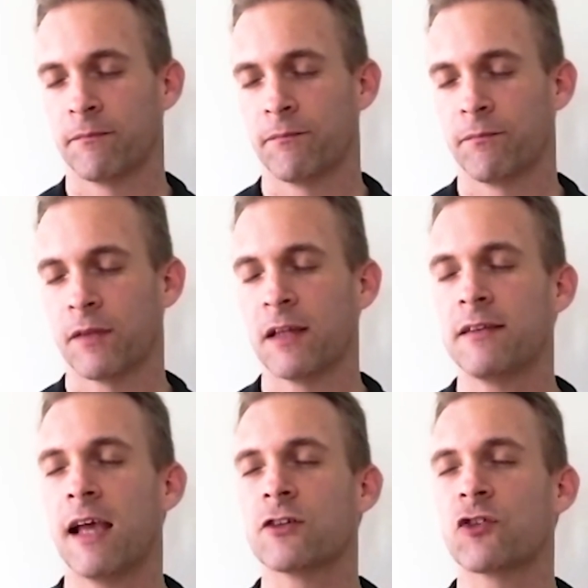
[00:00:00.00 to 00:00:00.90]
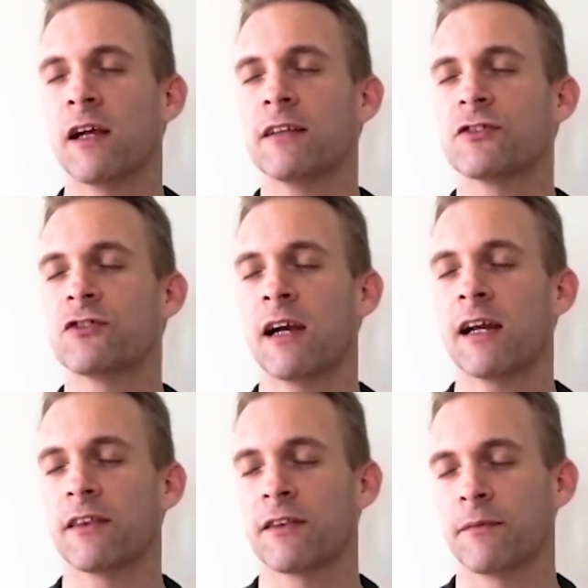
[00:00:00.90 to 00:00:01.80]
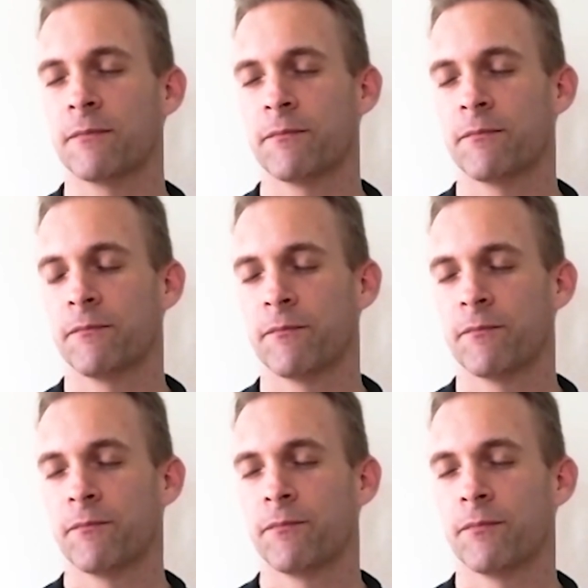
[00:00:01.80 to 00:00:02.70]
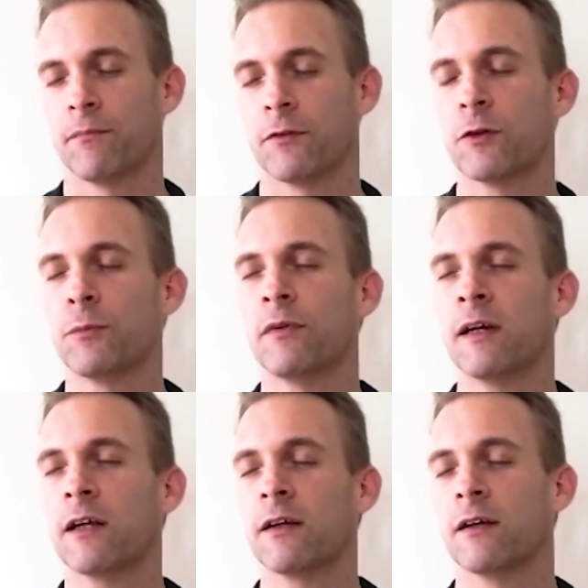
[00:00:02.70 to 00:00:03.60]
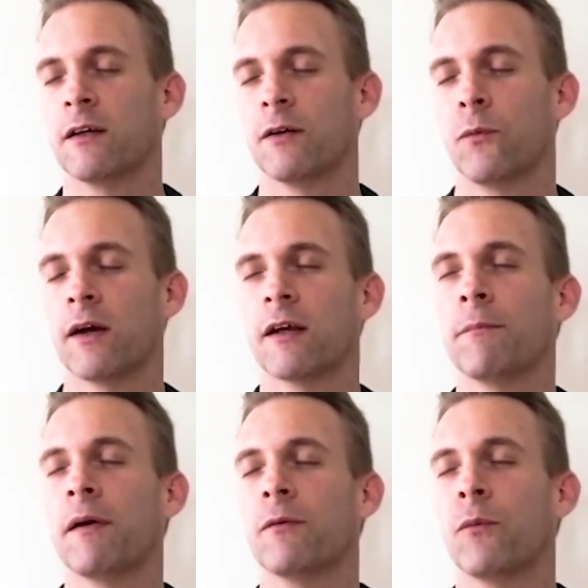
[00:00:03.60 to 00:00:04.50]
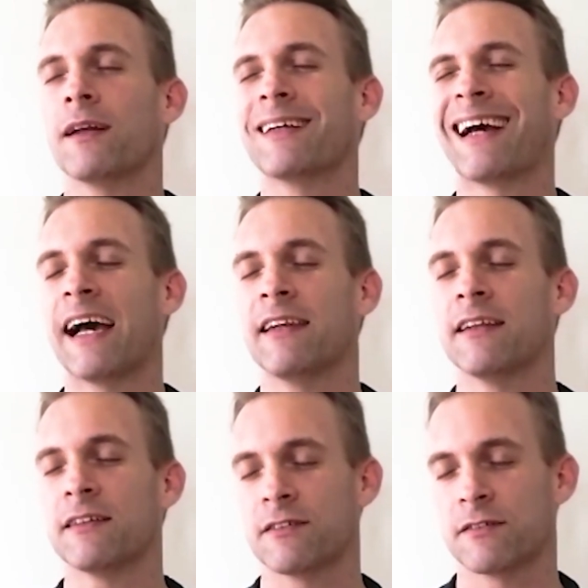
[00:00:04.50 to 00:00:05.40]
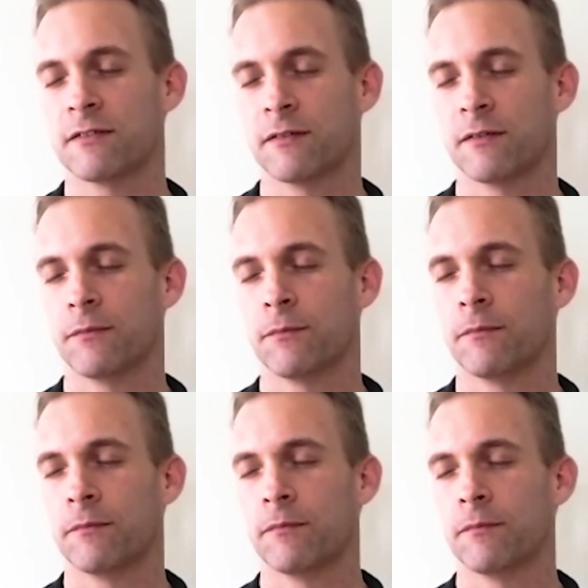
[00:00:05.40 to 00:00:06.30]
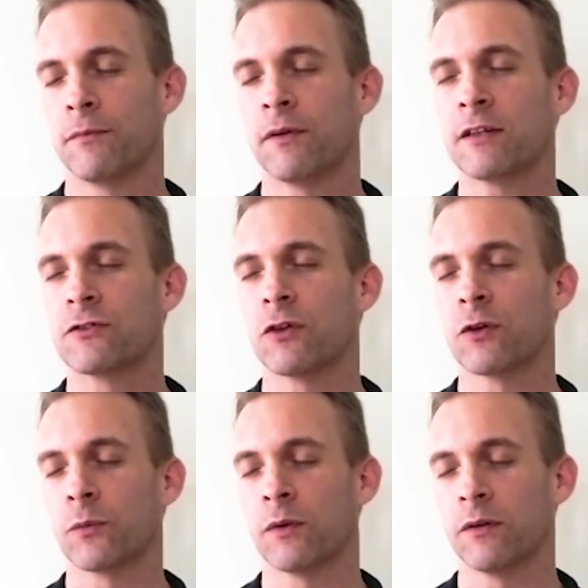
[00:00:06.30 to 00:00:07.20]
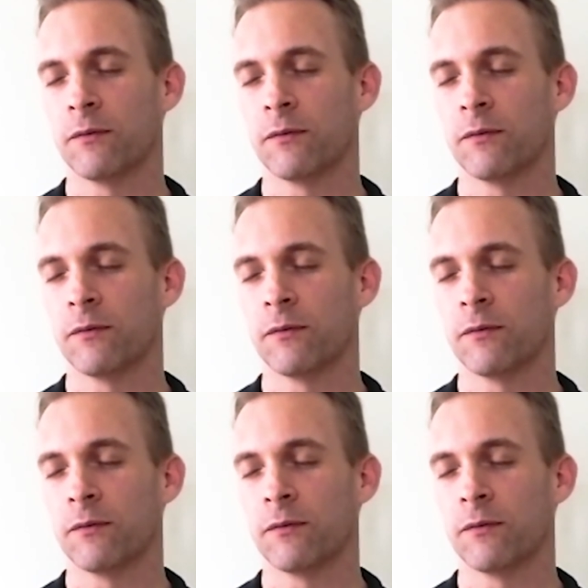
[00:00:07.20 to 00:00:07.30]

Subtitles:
It takes great strength to bring what kindness brings to the world.